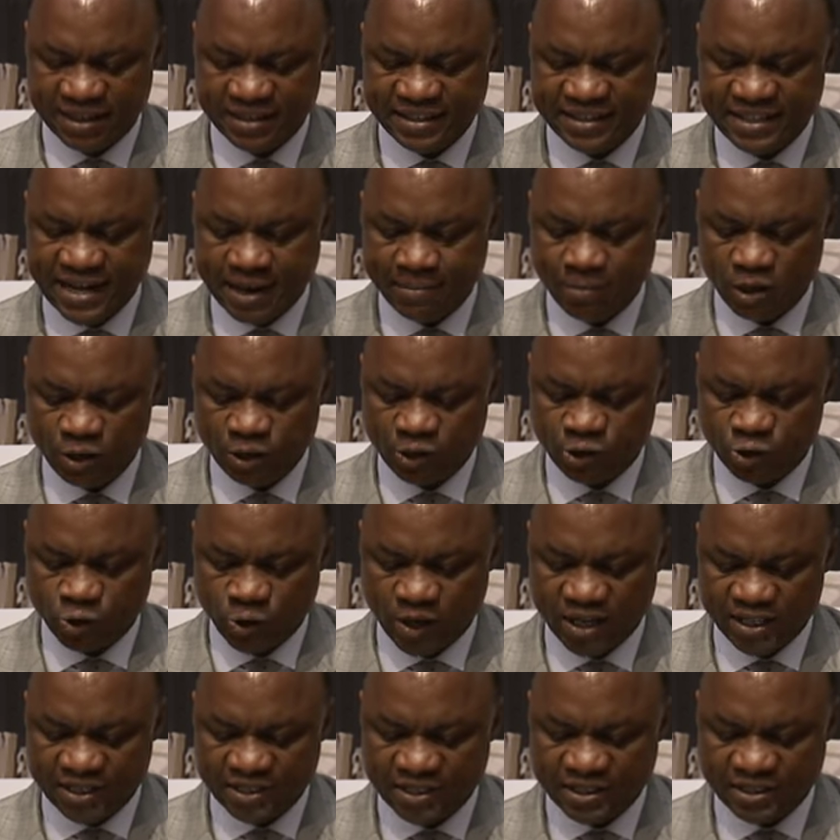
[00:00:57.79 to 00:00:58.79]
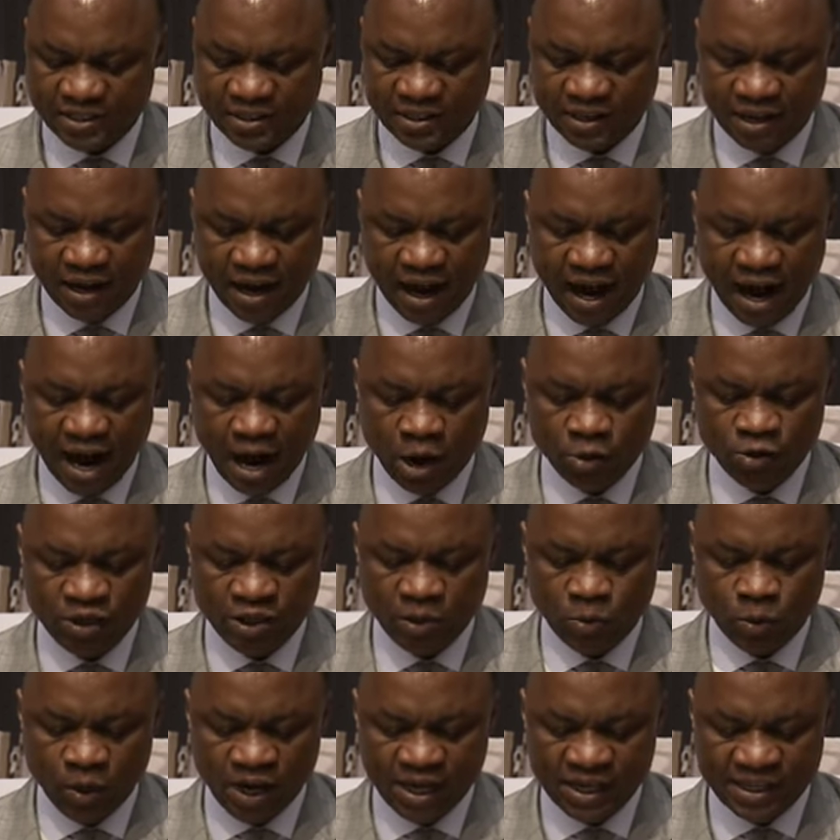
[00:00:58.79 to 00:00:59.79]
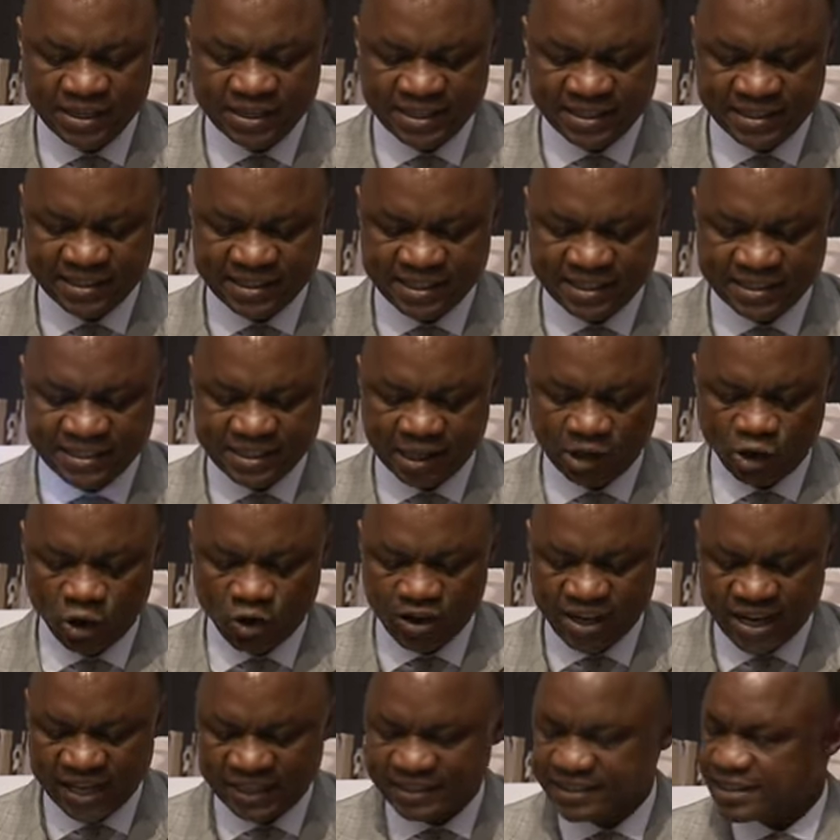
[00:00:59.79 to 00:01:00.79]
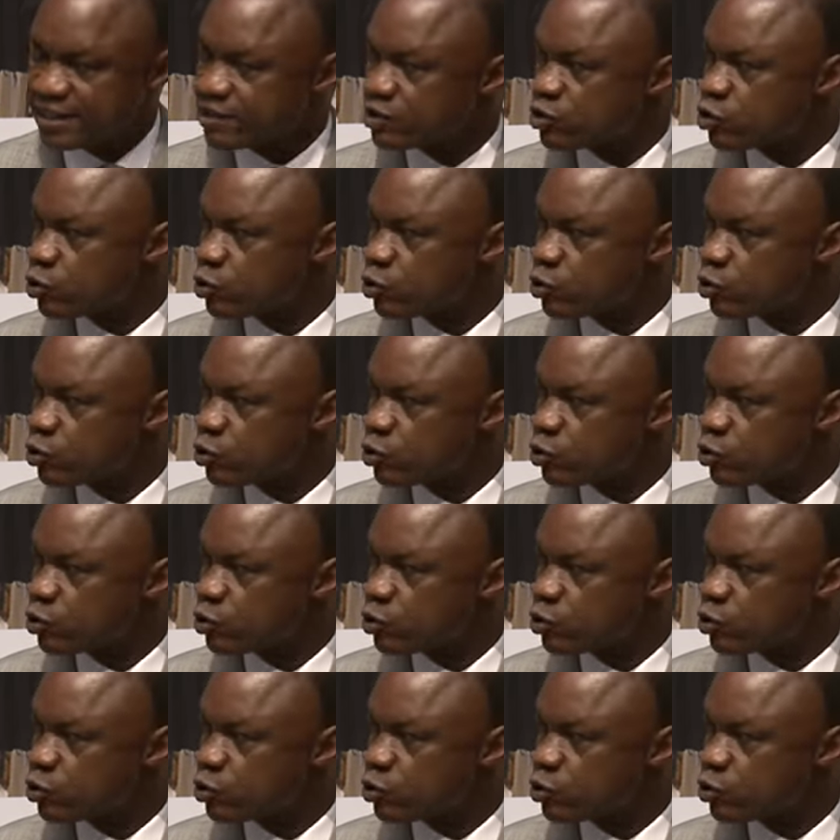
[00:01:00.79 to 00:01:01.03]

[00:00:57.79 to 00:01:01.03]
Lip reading: demonstrate how the world is interconnected